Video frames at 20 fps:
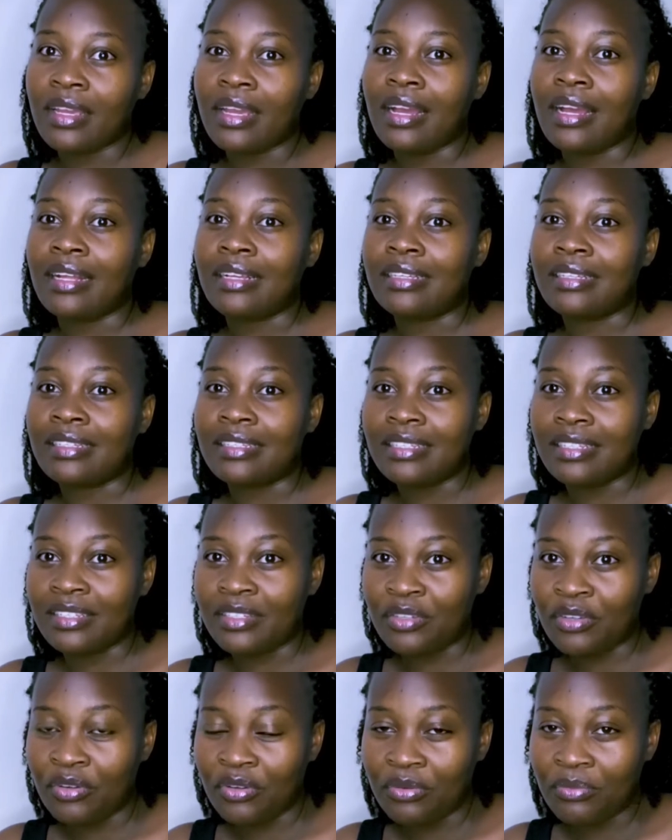And he
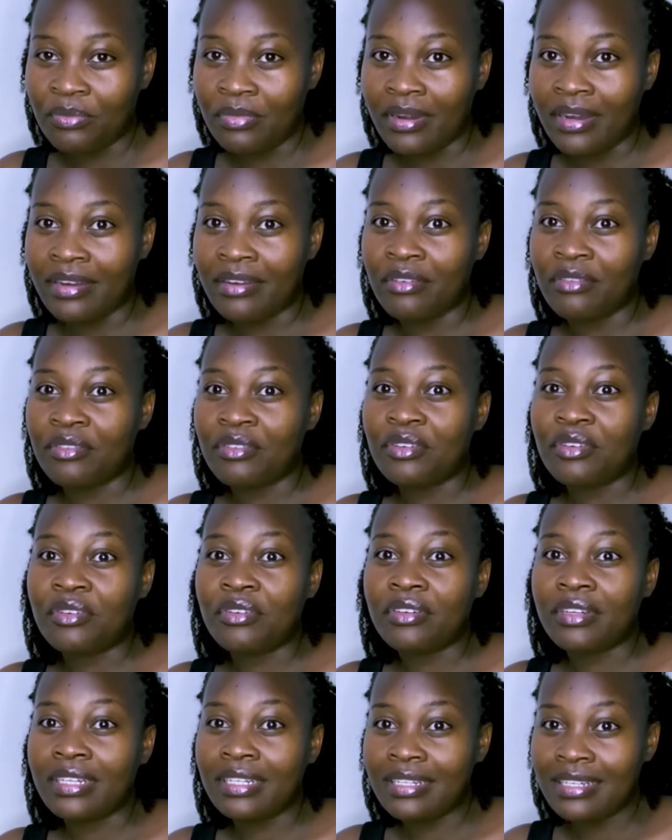told Brandon,
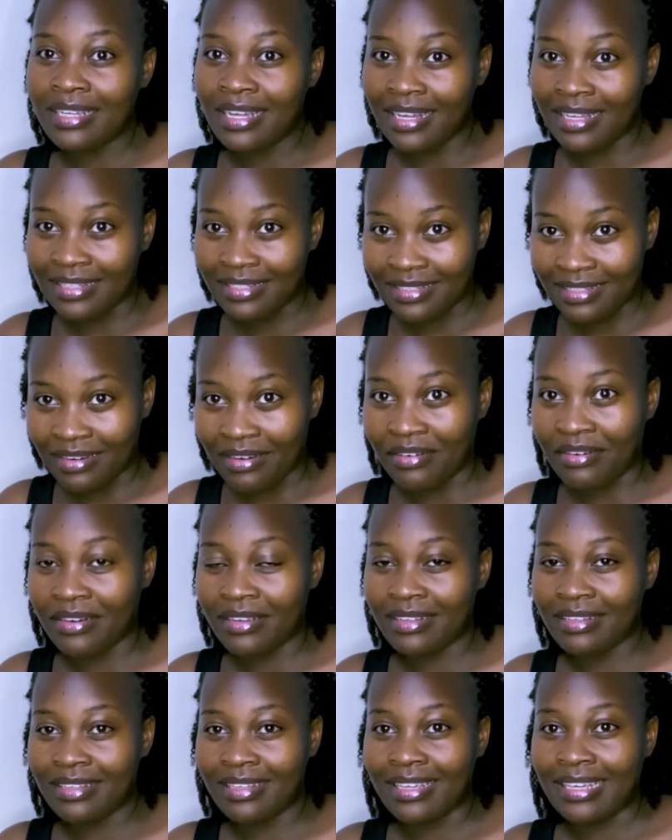treat
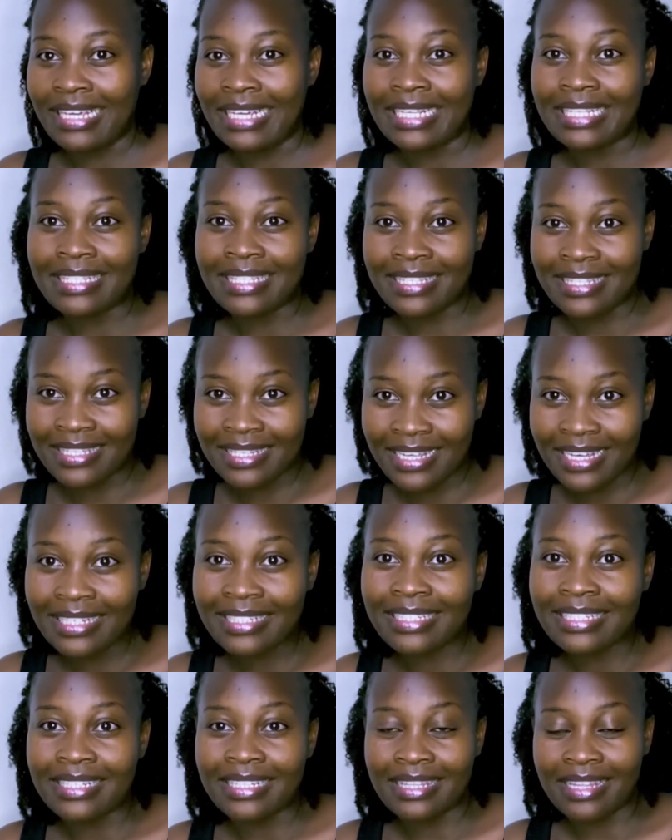Hajarah
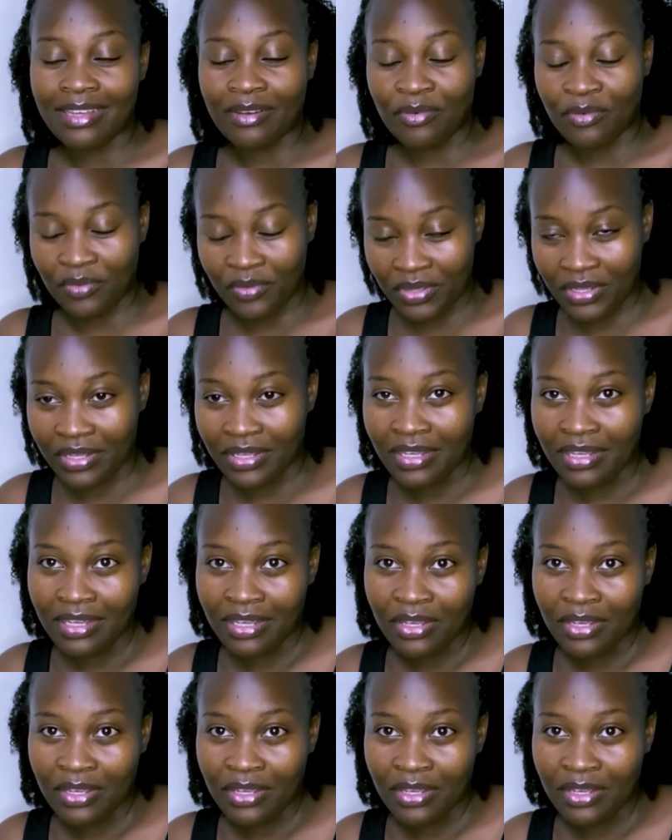exactly the way